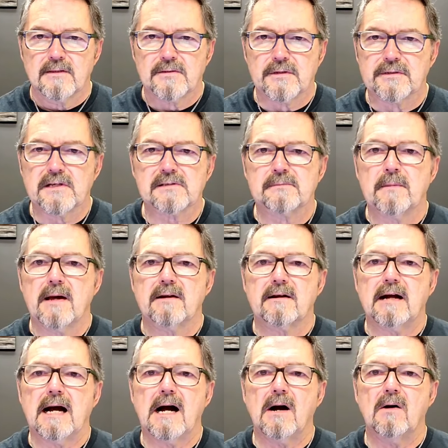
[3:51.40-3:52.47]
So it doesn't
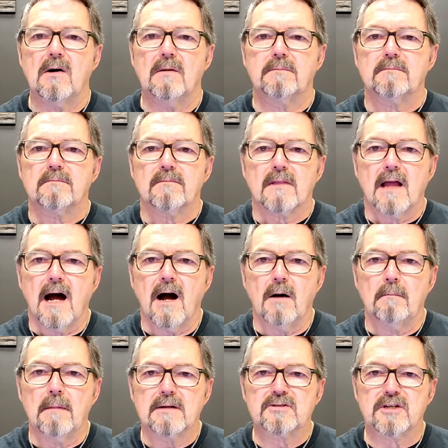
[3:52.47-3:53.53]
matter how
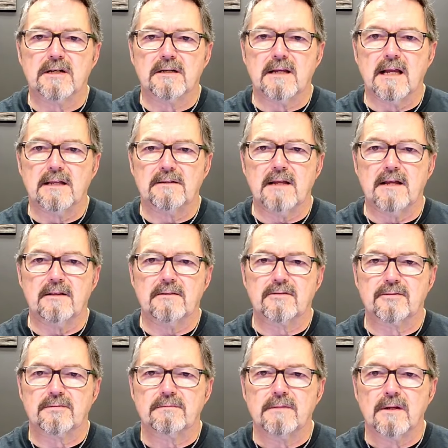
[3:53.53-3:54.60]
much it
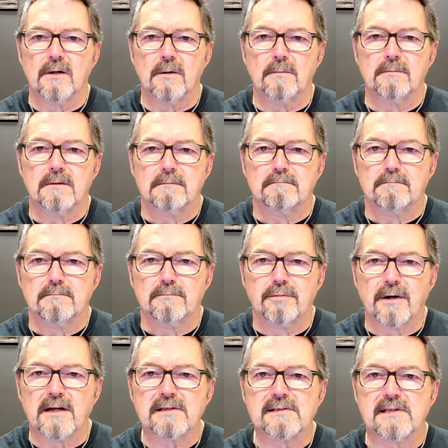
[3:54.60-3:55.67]
you know,
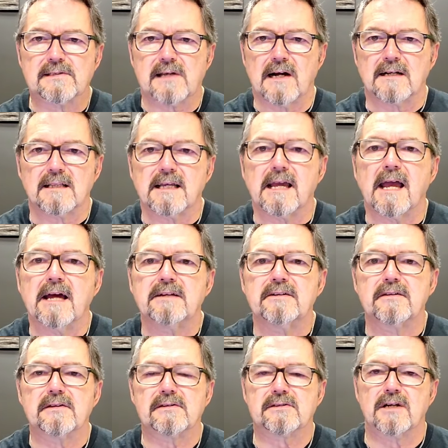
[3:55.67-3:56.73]
brings its ugly head
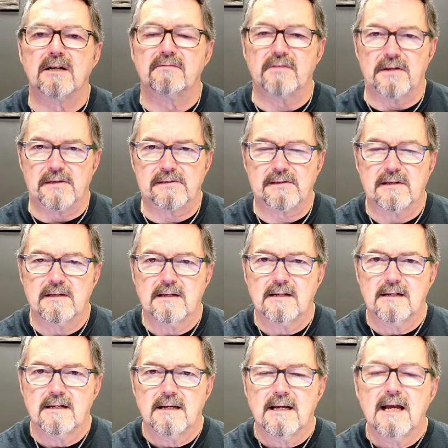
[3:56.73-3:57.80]
to the surface.
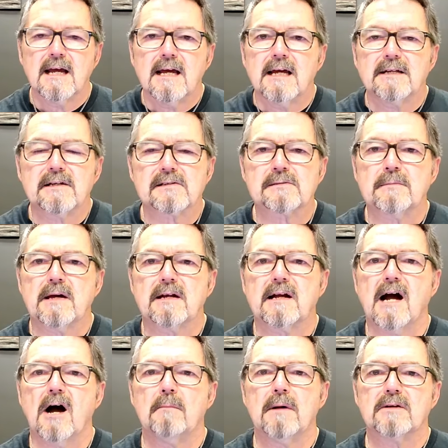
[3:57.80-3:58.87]
It doesn't matter
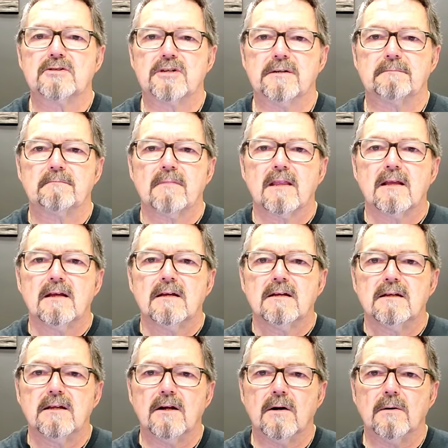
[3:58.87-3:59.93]
how much it, you